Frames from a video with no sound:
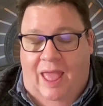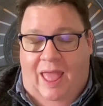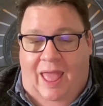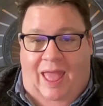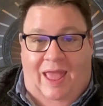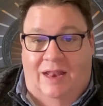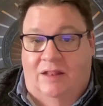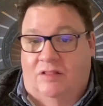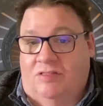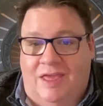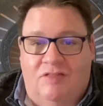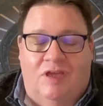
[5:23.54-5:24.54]
And
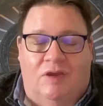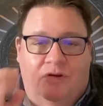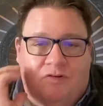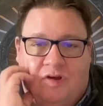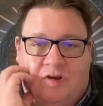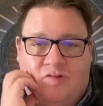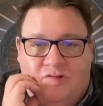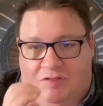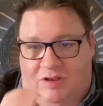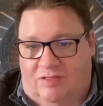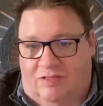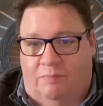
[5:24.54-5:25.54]
take Zero Trust as an
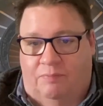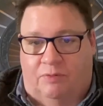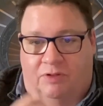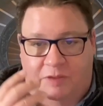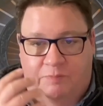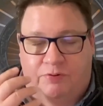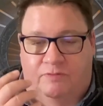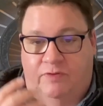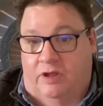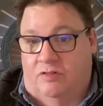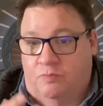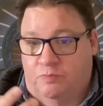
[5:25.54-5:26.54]
example. It
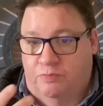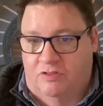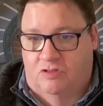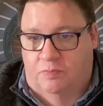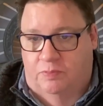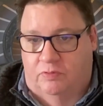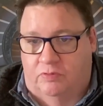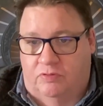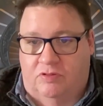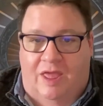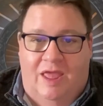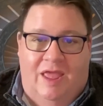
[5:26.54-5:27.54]
provides principles
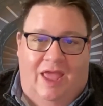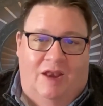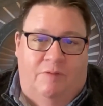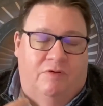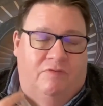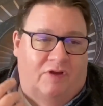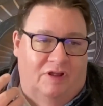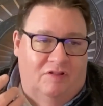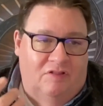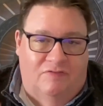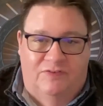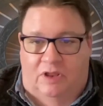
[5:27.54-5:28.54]
and it provides a
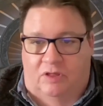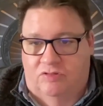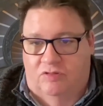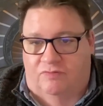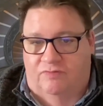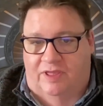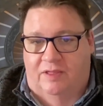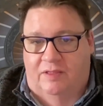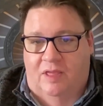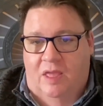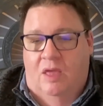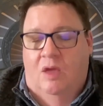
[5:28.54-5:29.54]
philosophy.
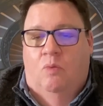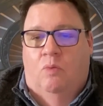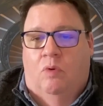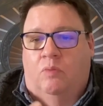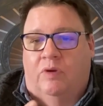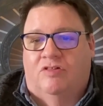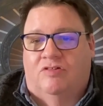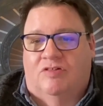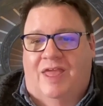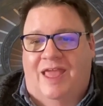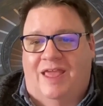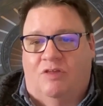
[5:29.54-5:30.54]
What we're
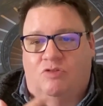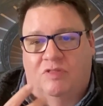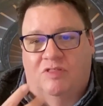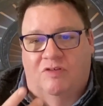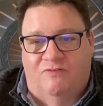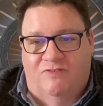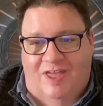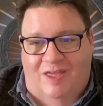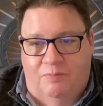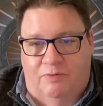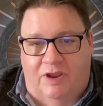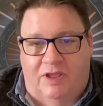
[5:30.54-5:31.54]
saying is with a
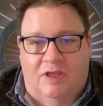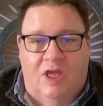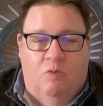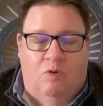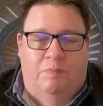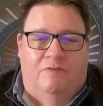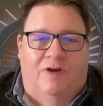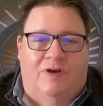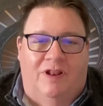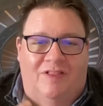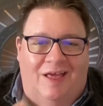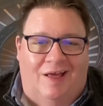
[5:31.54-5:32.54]
fabric, we're
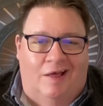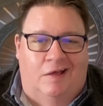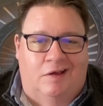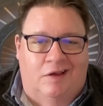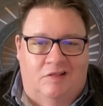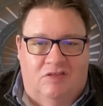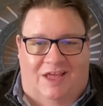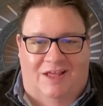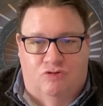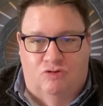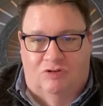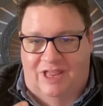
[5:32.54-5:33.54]
providing the
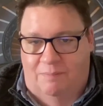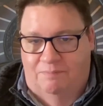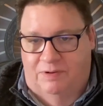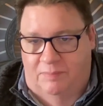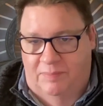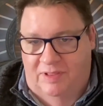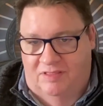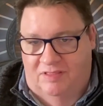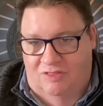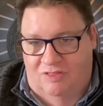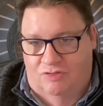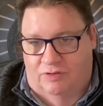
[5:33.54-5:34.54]
architectural implementation.